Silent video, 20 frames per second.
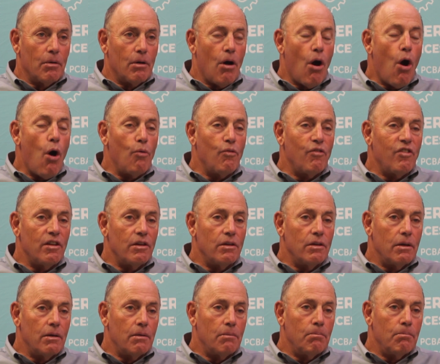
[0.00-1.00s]
COVID
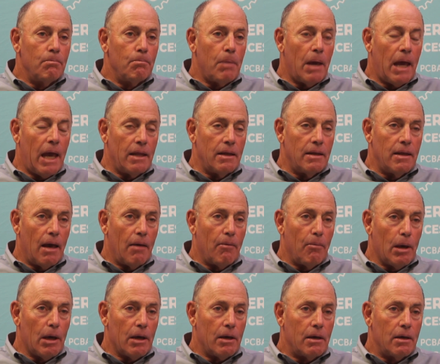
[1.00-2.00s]

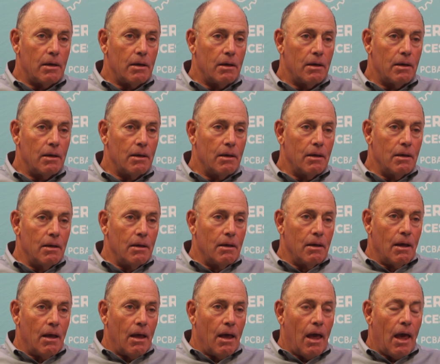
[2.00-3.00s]
pandemic,
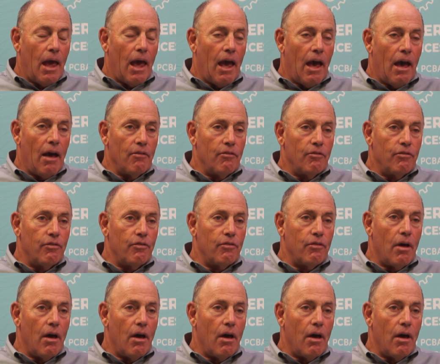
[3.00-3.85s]
have